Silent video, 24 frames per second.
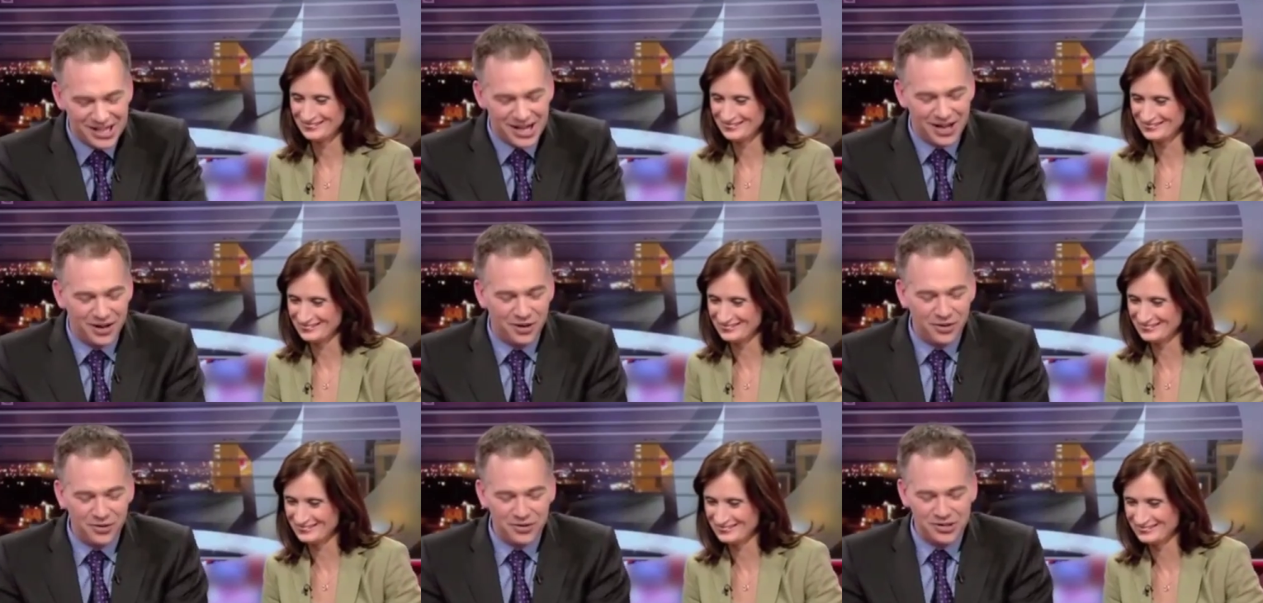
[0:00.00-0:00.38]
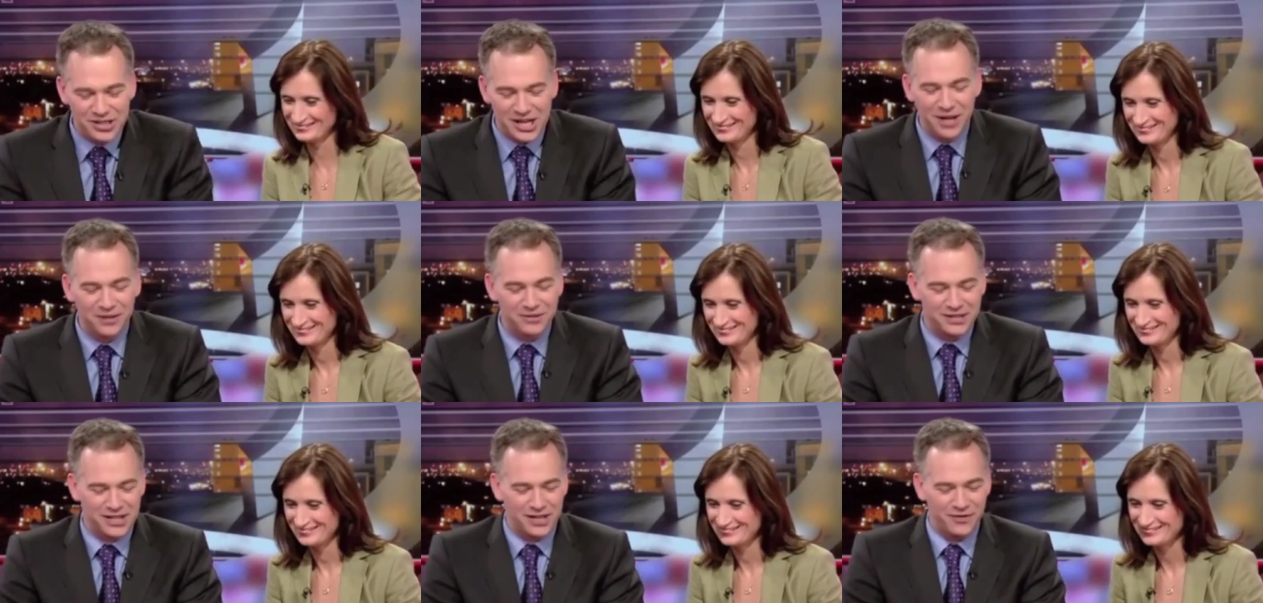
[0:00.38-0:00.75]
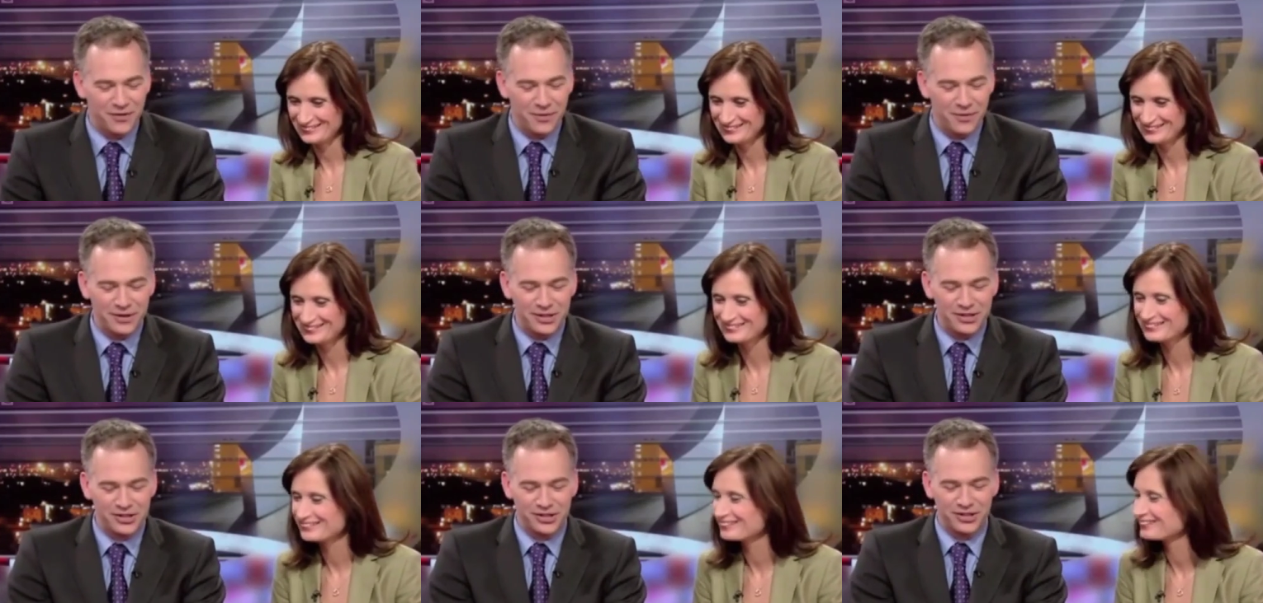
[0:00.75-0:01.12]
Speaker 1: always helps having
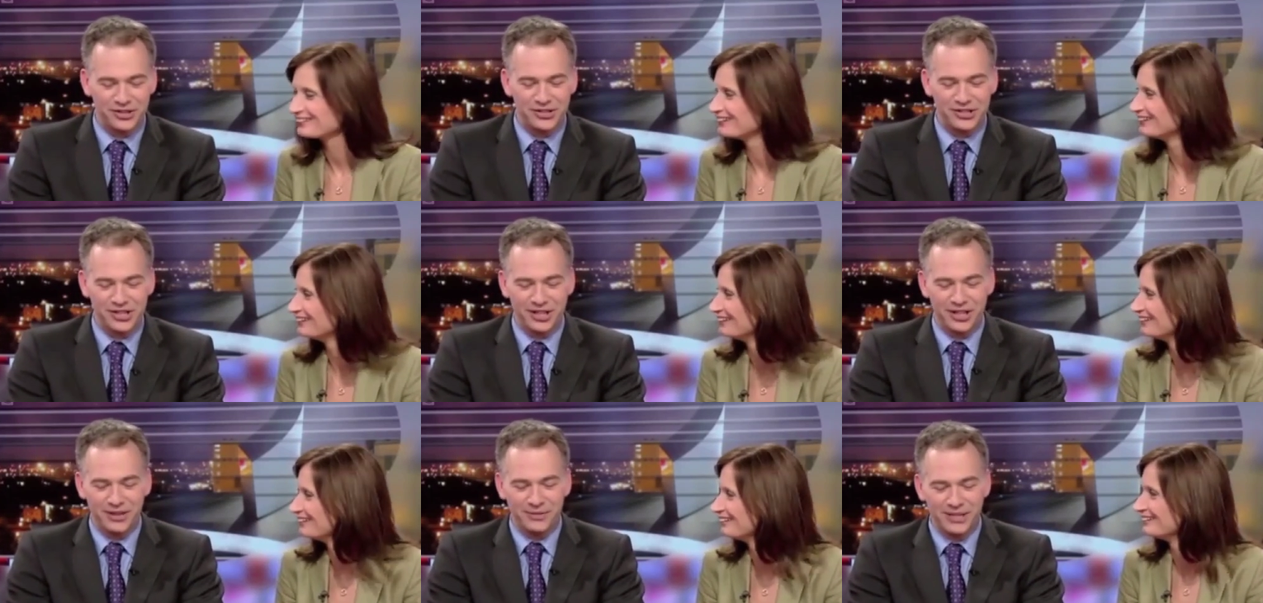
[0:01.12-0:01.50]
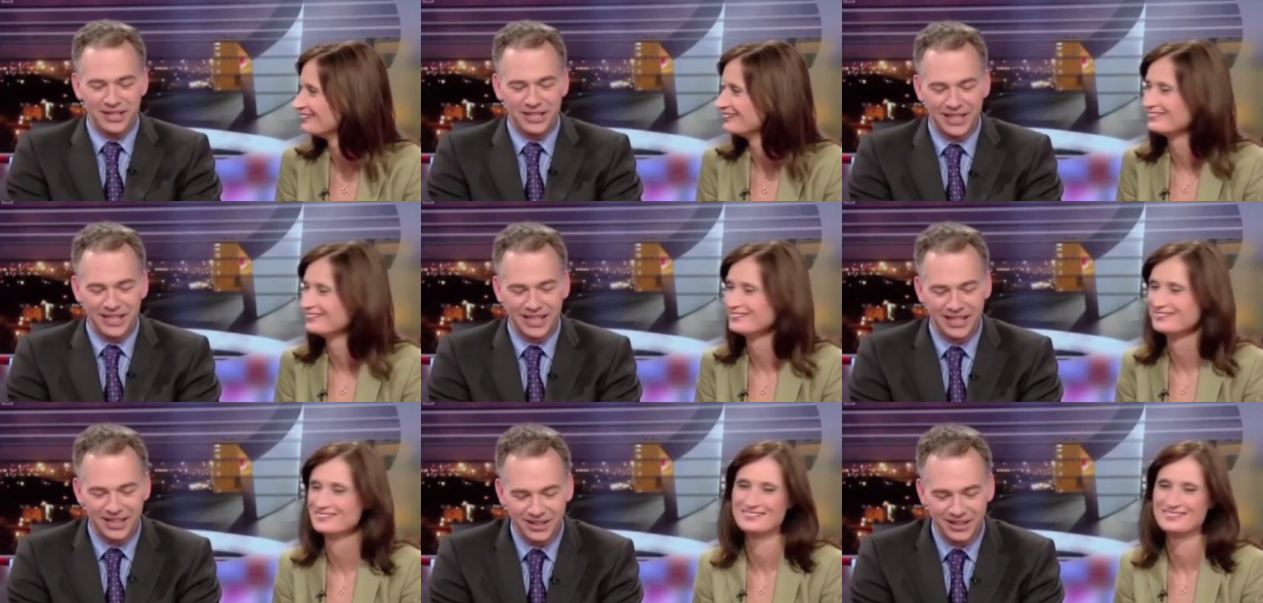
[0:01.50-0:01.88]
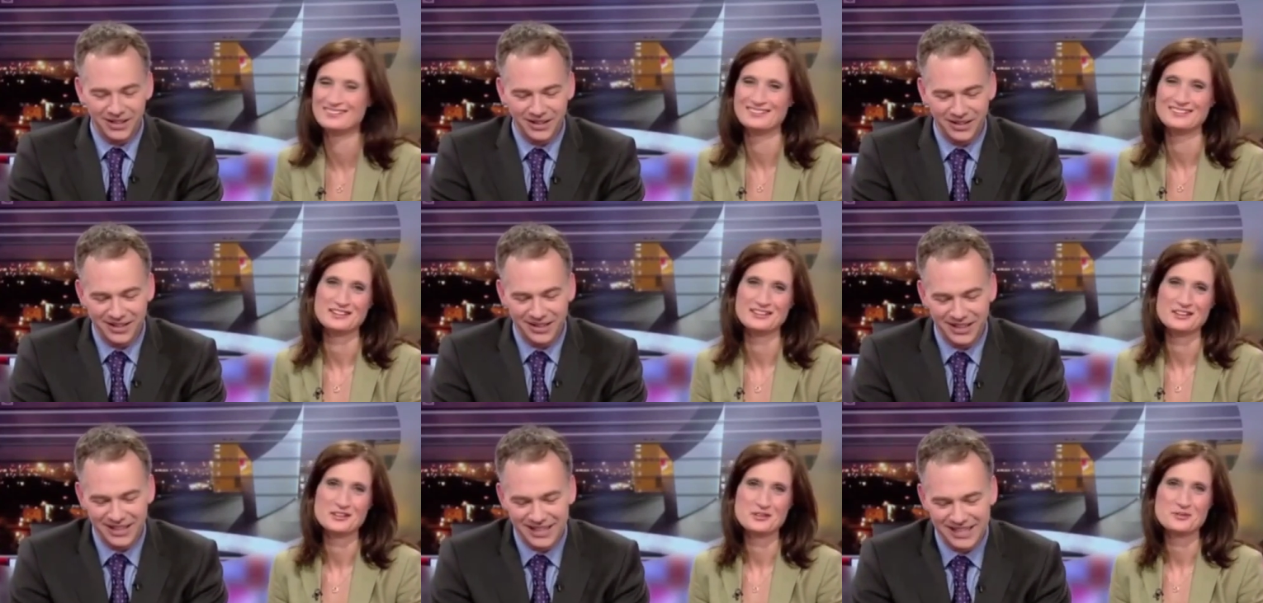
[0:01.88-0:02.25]
a bit of sunshine. We didn't get a lot
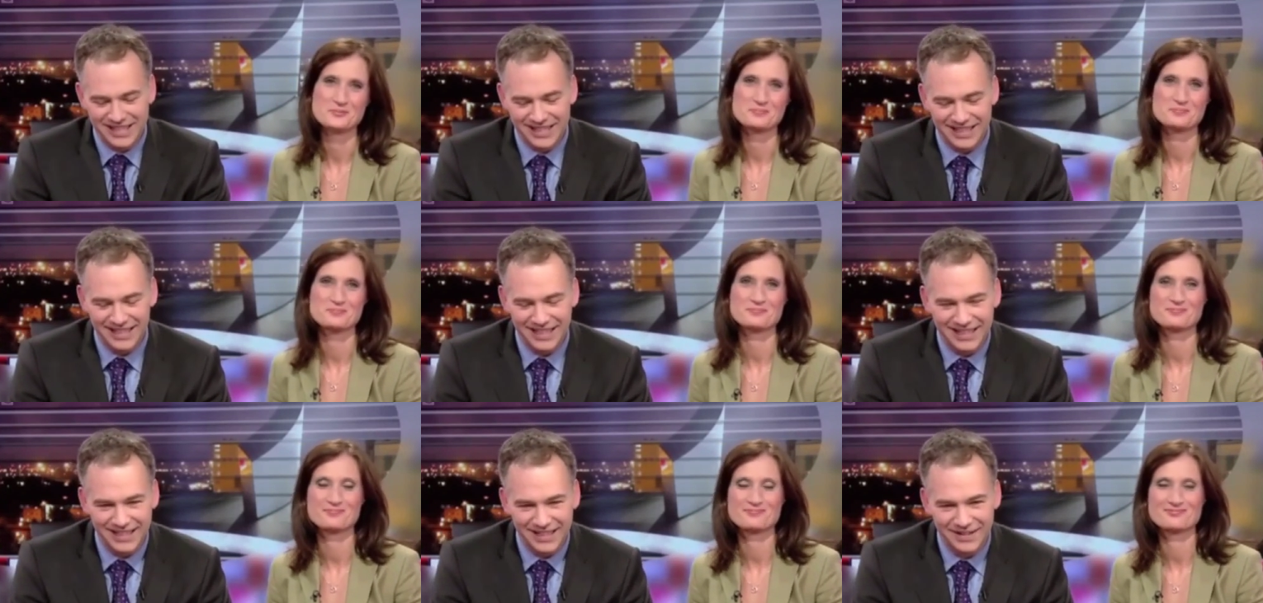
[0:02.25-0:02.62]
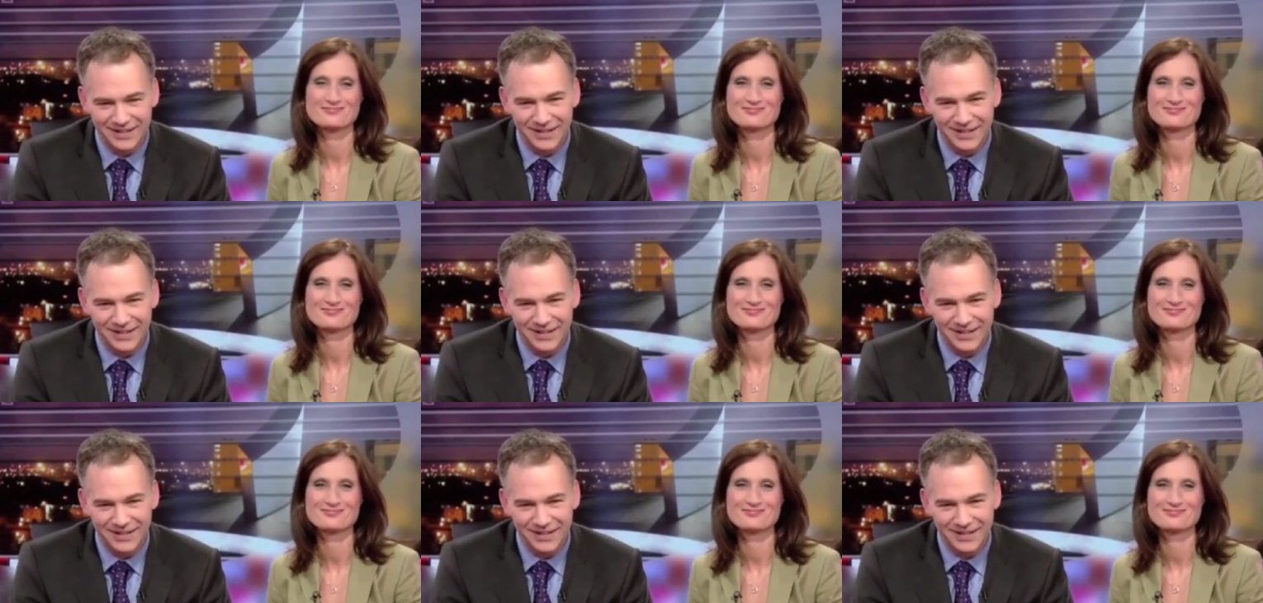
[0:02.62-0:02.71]
of that today, did